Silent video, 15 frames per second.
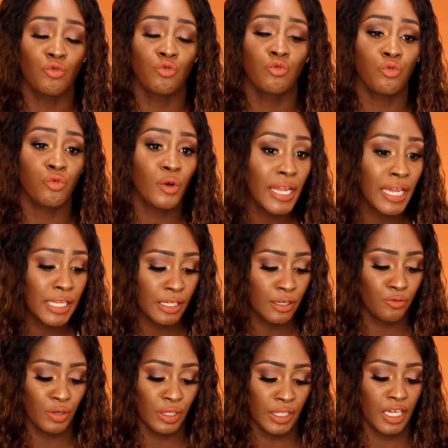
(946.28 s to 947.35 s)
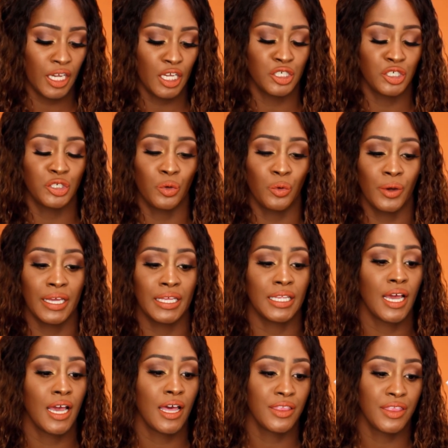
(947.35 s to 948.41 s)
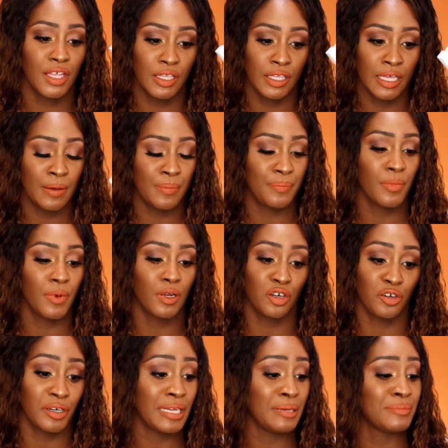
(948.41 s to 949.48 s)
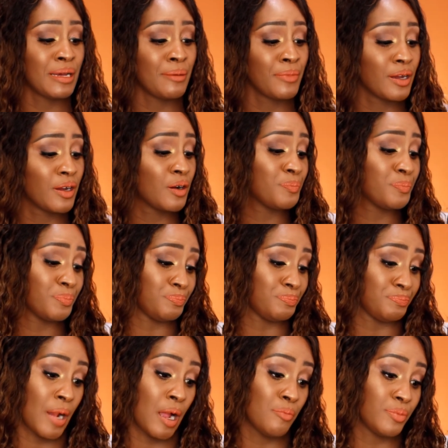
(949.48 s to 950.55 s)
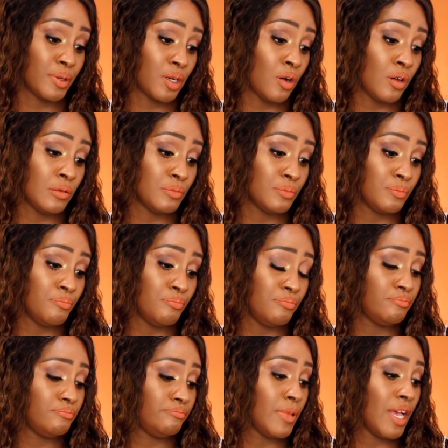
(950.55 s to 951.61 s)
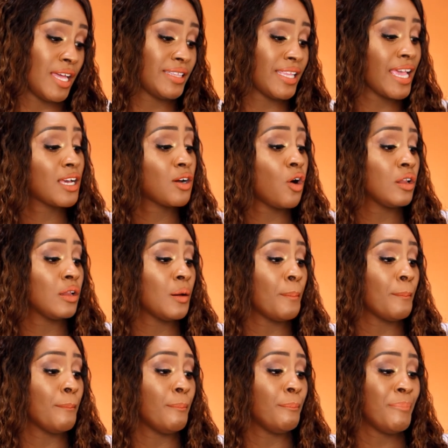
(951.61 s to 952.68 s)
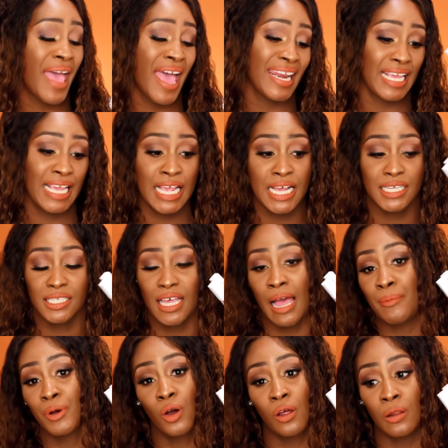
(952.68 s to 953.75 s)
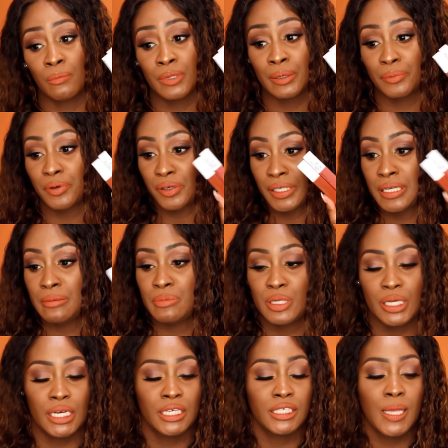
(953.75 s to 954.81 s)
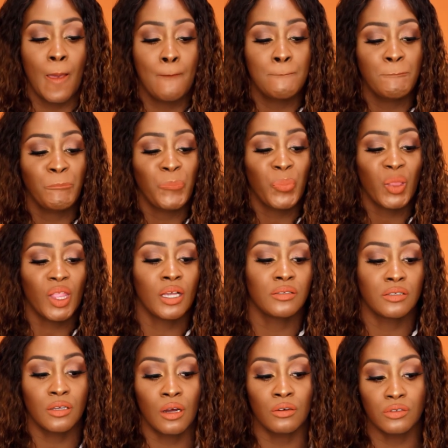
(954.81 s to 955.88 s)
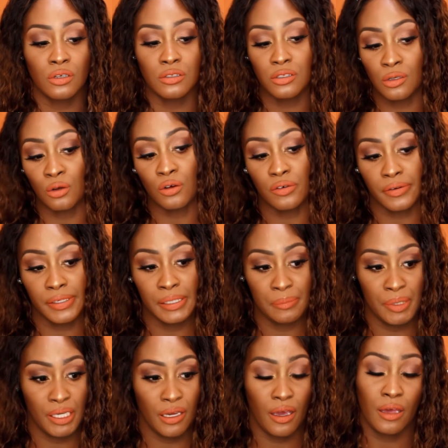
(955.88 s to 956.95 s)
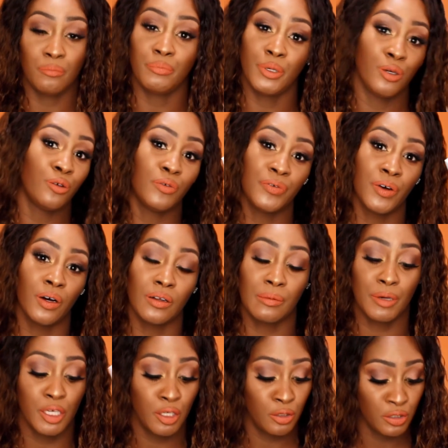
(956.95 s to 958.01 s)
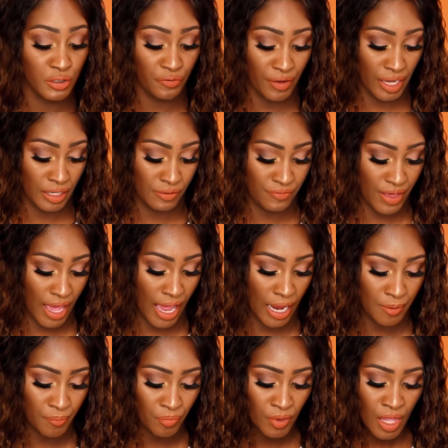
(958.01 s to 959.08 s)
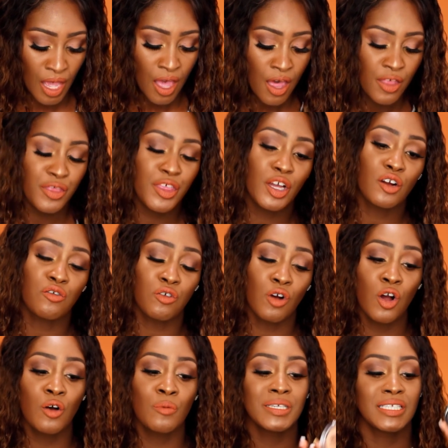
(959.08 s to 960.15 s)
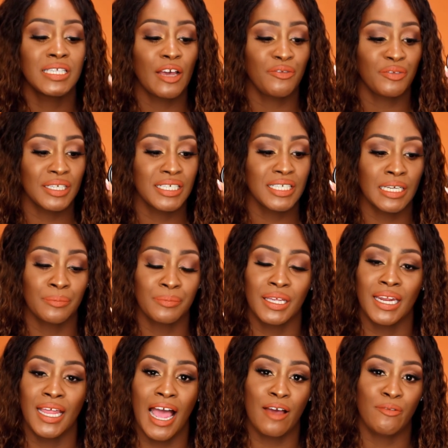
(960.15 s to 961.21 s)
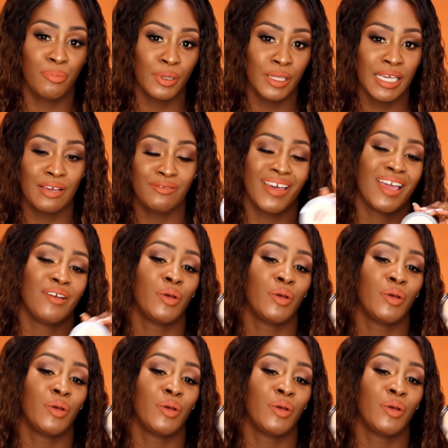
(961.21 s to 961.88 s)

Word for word: Really, really enjoyed the lip creams. I'm, I'm calling they call them matte inks. I'm gonna call them lip creams because it just goes on so creamy and beautiful and I'm a huge fan of that. The chrome is definitely something that I believe that